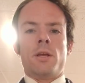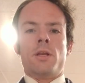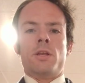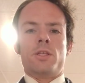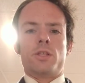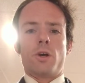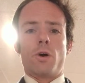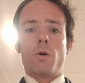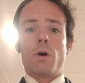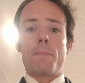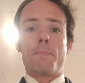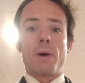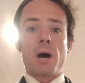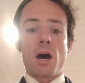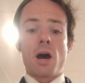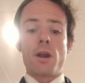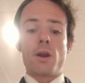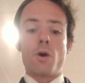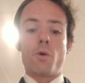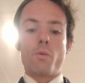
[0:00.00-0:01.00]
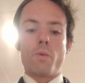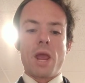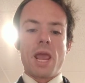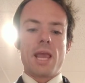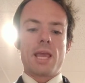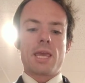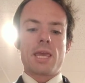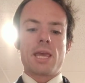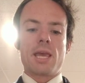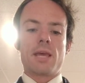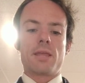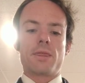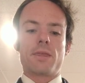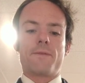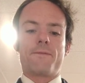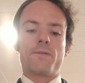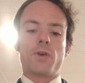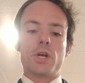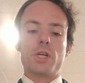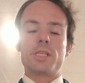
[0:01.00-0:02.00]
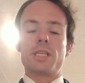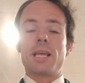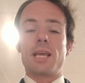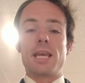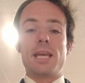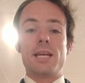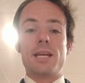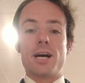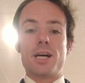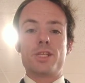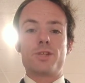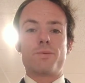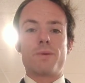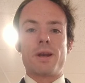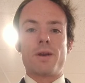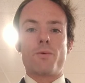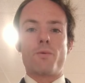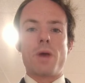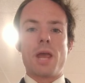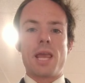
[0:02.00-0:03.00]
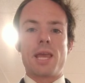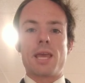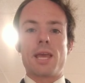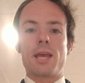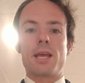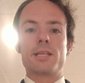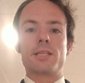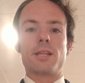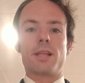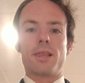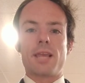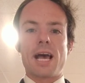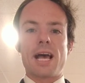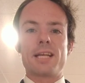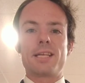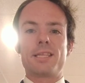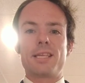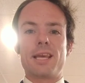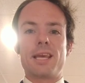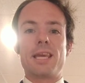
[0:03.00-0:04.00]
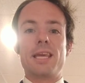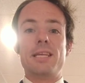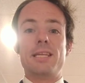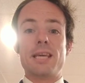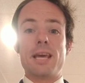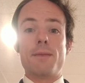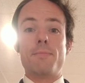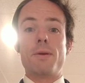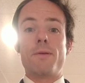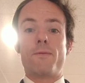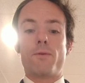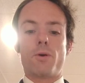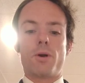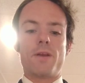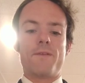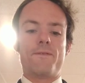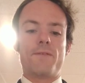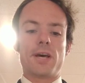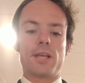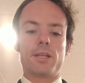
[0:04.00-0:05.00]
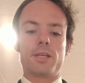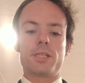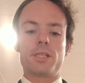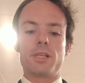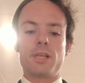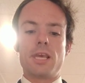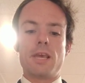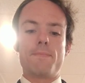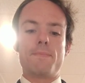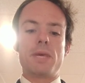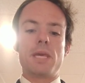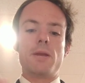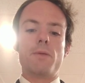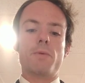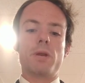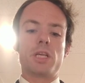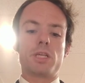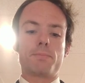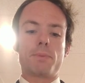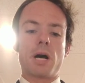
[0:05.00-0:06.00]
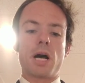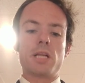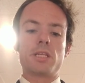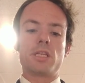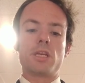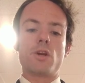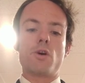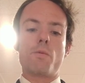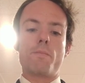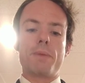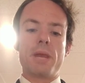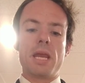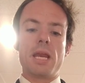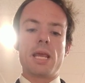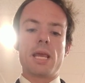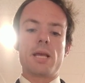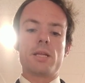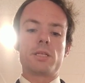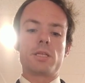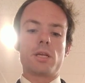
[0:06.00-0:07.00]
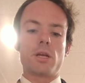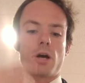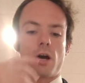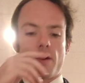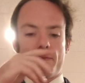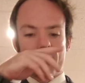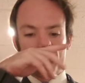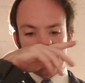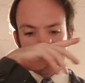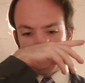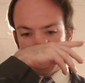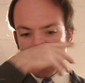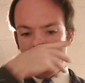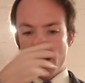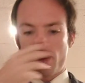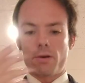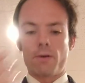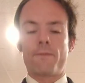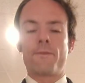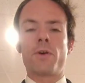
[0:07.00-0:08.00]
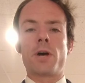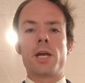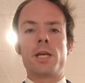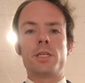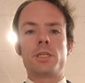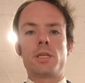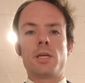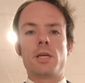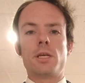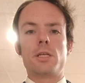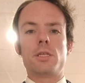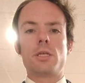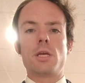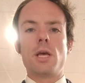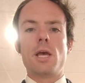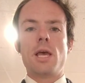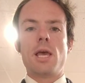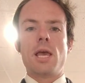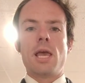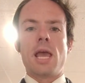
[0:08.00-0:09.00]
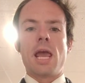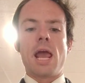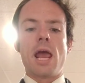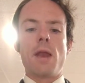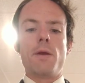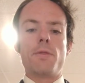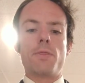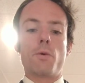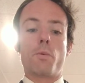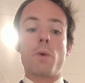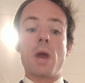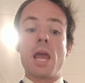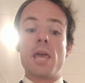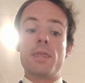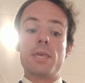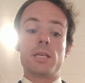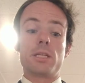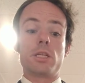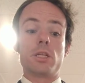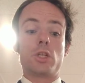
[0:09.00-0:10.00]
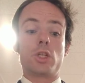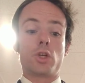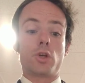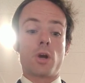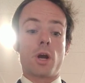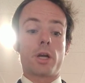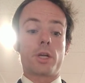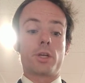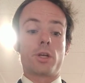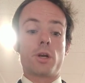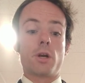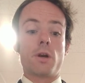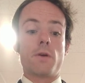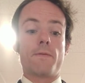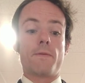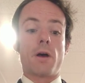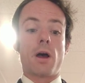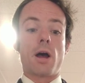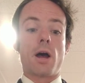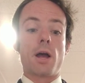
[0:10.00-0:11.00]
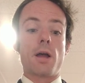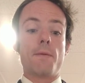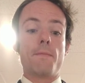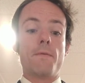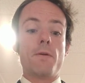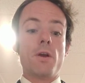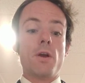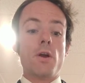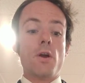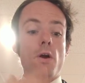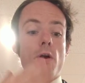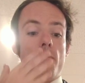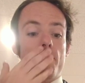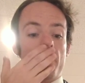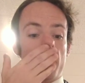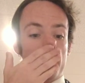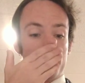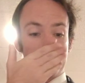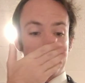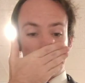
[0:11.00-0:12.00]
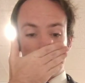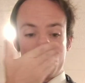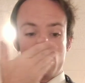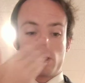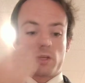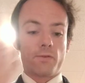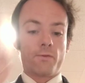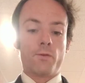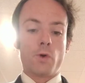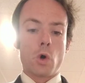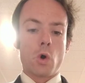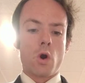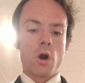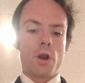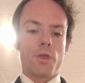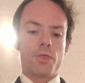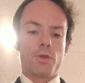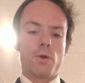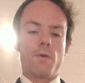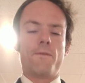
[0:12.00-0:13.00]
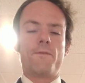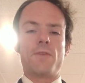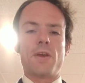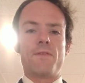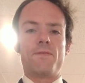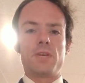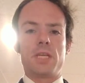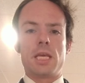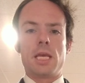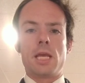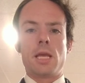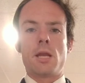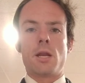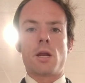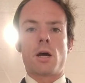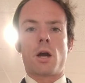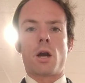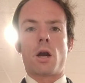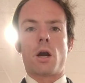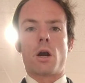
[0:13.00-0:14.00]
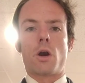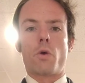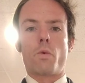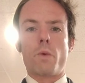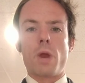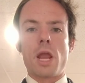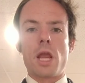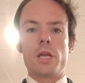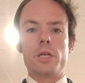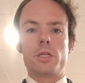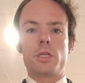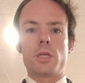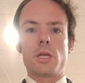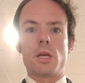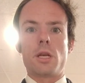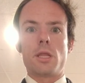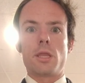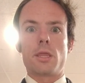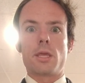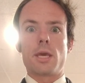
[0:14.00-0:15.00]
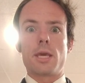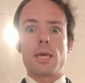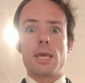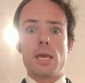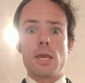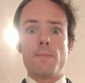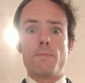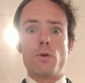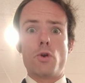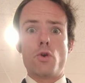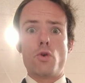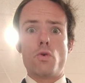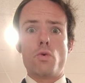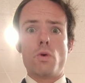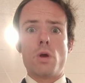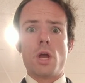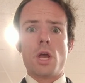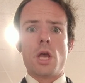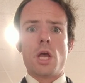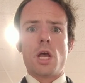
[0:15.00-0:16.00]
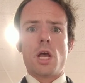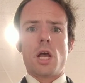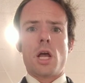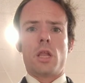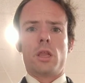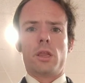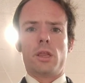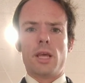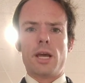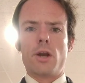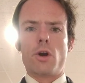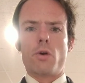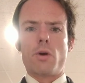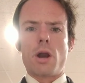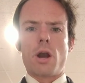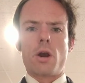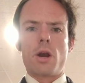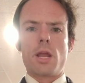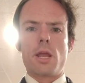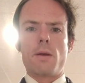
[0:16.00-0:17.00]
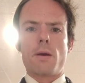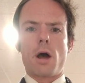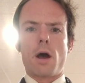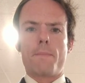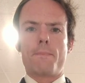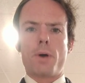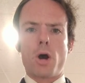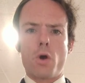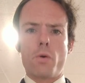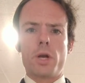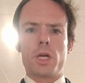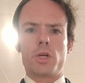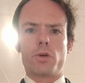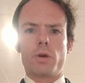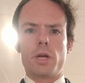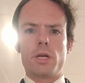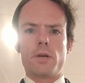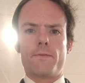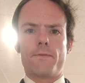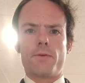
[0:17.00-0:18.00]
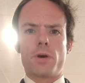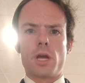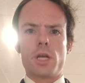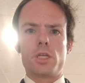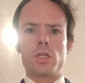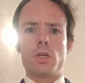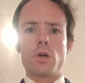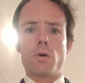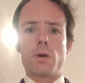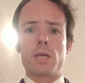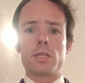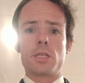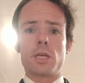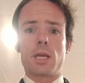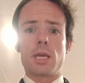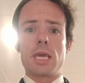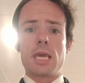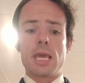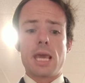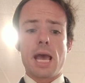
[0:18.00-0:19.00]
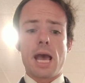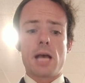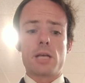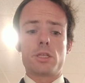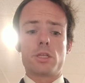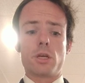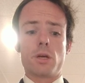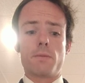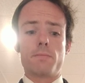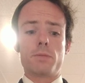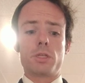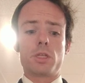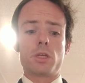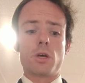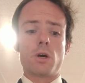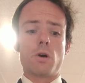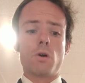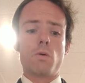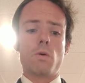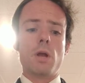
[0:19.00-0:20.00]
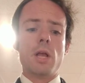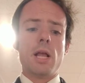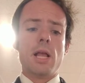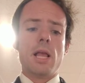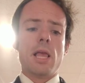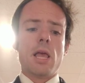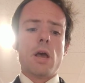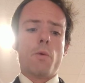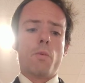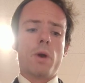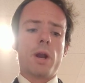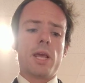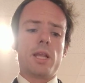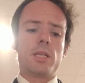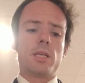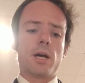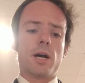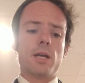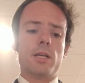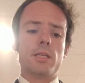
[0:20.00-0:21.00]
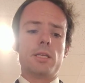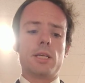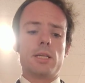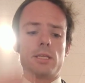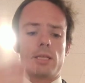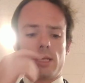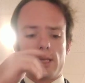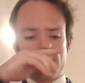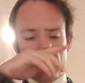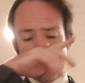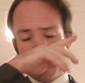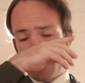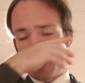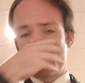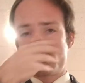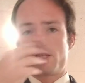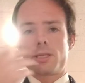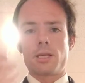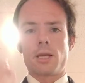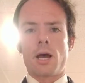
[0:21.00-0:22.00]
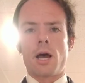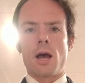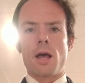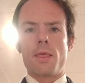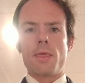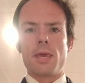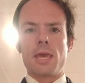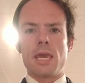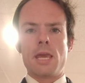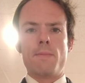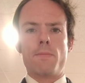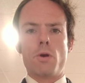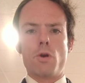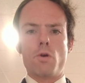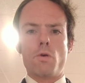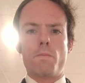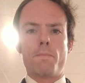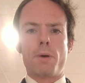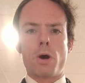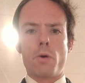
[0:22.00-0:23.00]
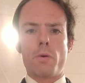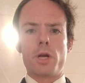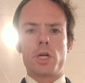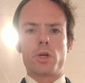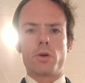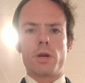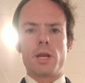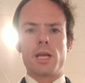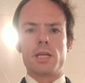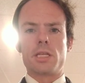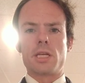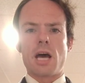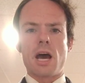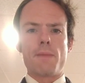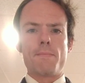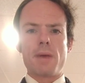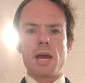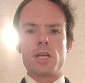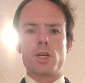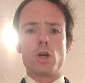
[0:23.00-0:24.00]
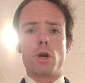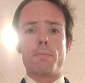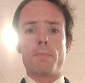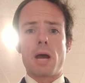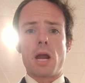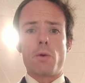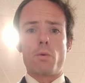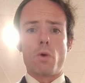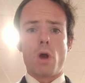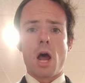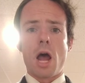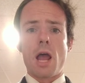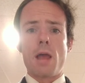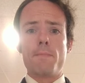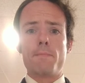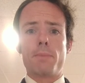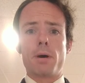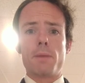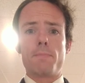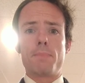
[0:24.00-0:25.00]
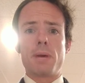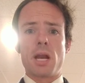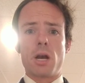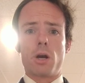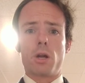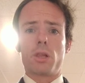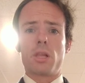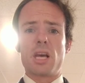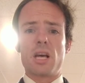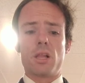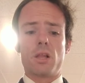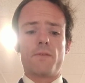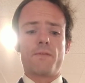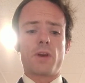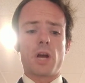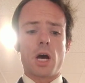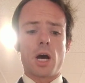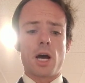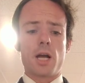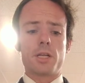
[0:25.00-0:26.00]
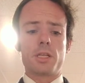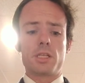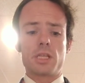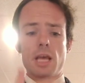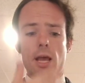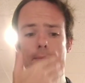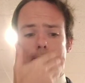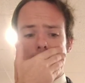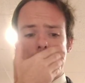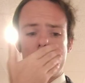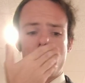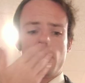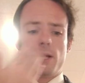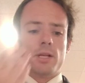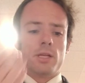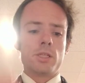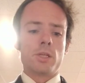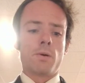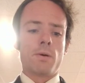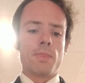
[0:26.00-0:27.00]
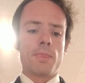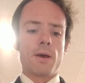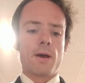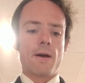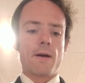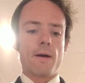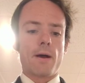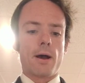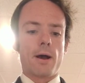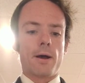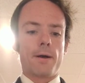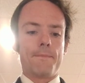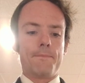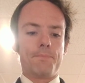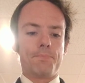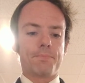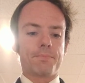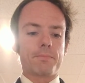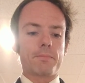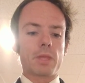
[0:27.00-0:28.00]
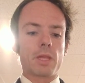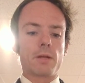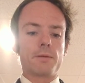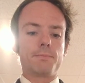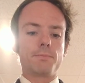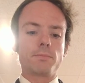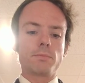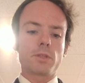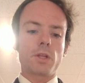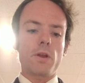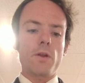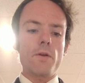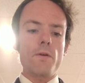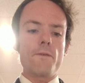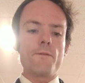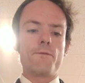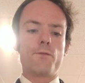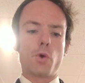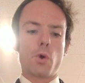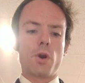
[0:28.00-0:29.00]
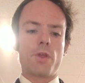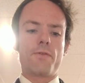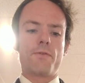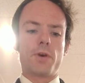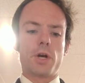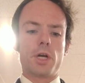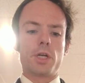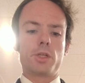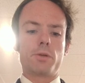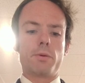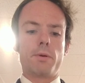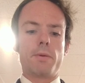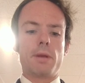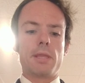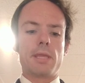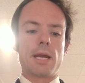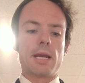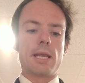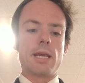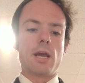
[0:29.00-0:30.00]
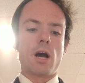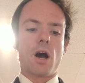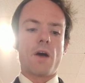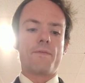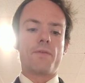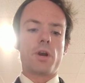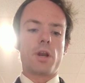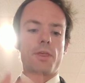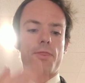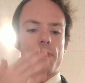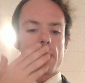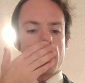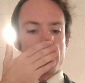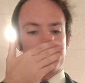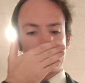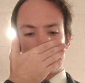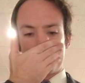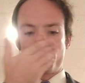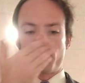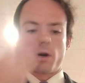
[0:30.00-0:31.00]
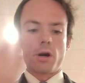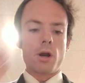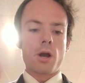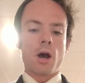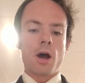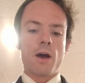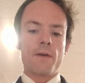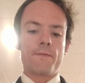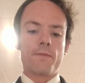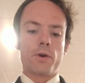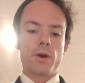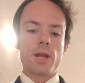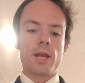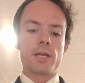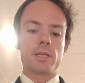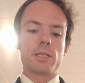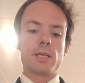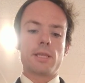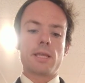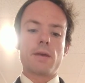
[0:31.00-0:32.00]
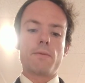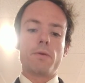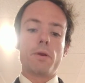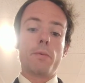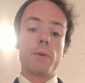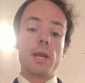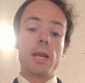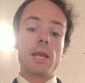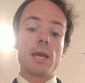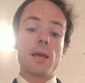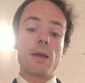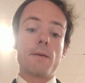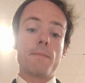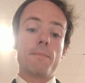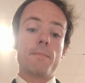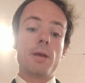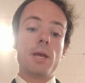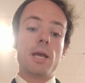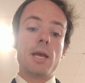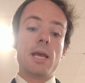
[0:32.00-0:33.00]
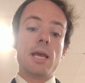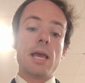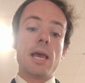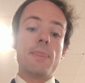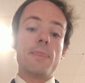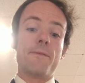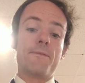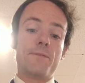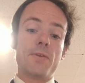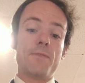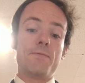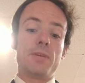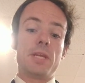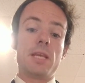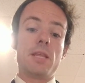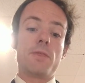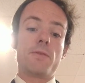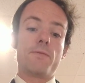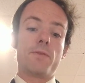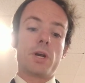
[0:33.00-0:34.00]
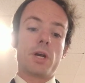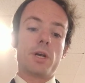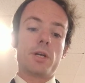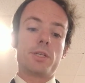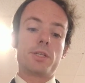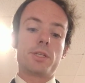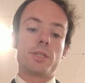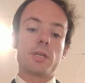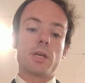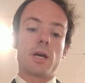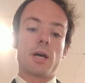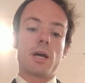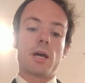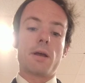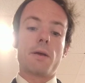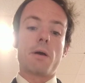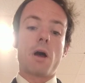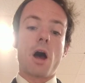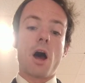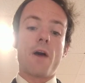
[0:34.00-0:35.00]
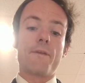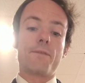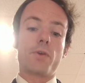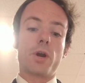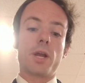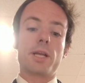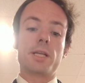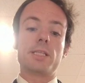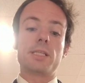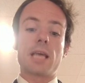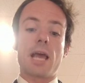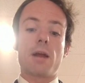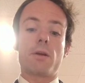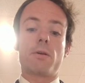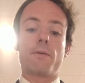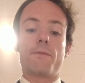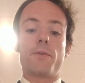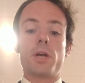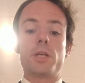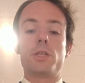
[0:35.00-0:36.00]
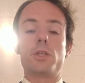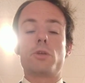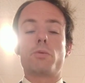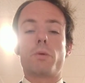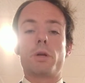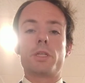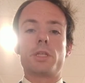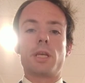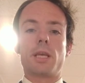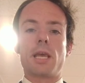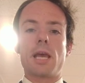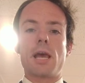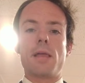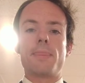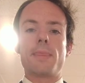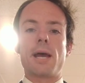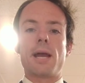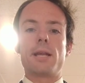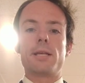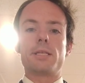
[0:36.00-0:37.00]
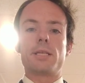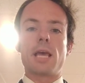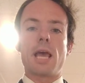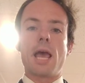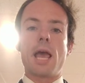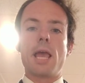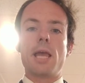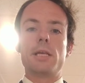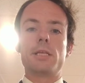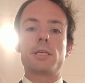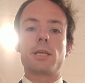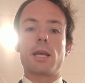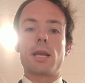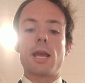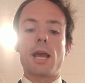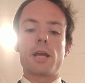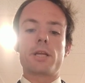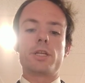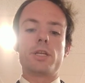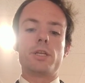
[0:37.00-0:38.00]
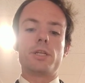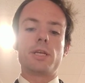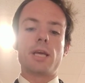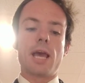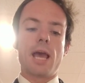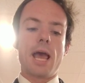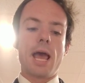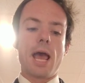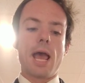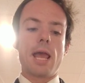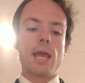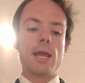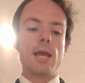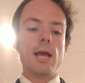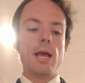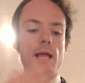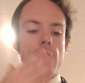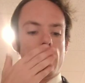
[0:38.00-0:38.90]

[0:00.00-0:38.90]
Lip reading: So upon awaking, the first thing he does when awaking is the last thing he did before he fell asleep. He responds in obedience and offers sacrifices. And the way this is structured, verses 4 through 15 are arranged in the Hebrew literary poetry device known as a chiasm. So what it does is it takes Hebrew poetry is not measured by rhyme, but parallel of concept. So in the fourth verse, we read that he offered 1,000 burnt offerings, and then we read him in the 15th verse offering sacrifices once again. That is A's connection to A.